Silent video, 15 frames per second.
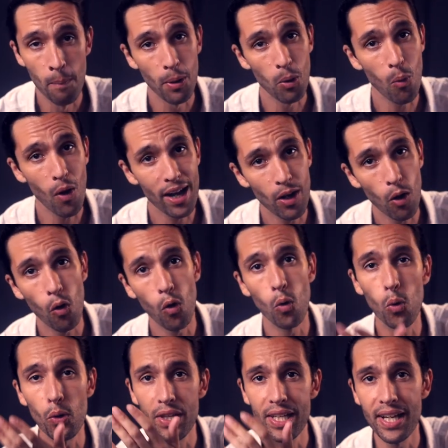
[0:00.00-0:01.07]
but why
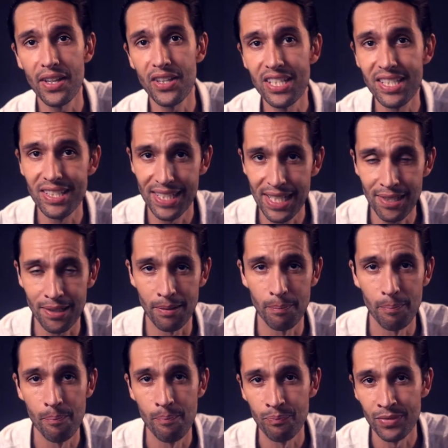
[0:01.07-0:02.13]
all the others
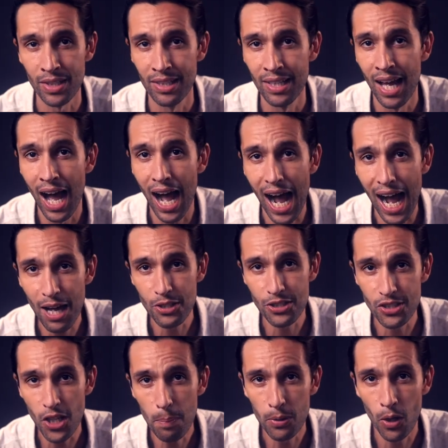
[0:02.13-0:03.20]
didn't. Our
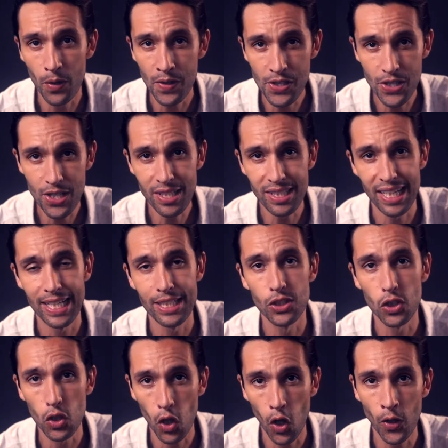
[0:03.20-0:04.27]
subconscious
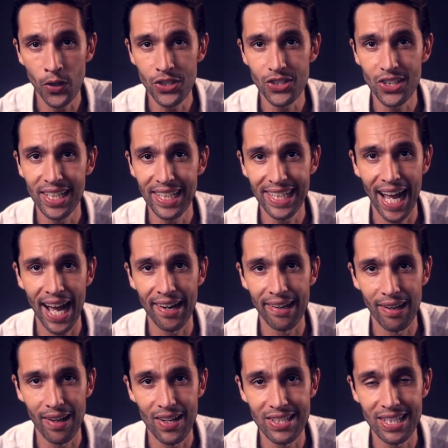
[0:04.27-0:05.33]
is constantly
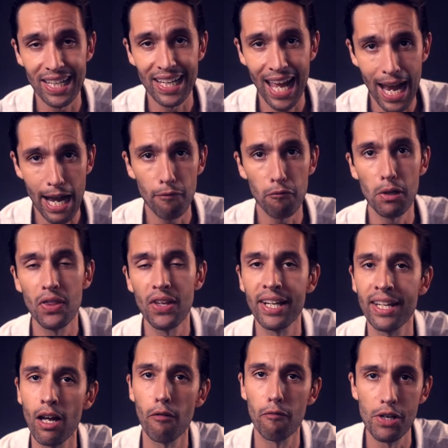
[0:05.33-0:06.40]
analyzing everything
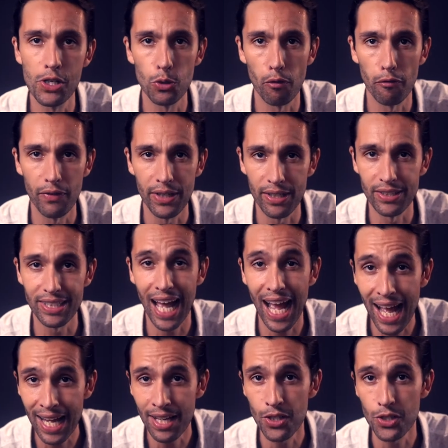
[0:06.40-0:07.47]
in our visual field
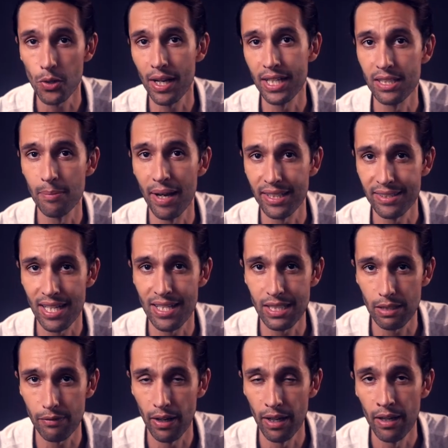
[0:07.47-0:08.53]
and trying to make
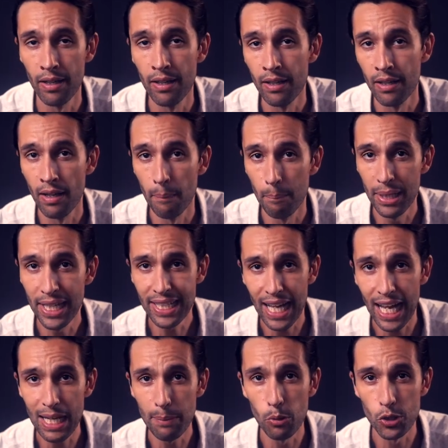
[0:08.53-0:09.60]
sense of it.
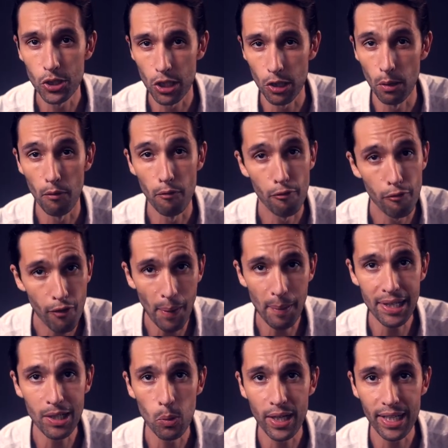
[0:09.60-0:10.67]
Being able to
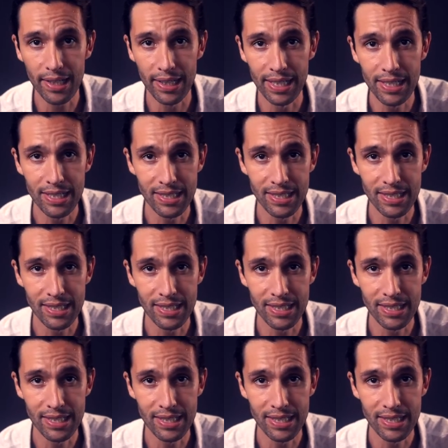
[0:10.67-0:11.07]
very quickly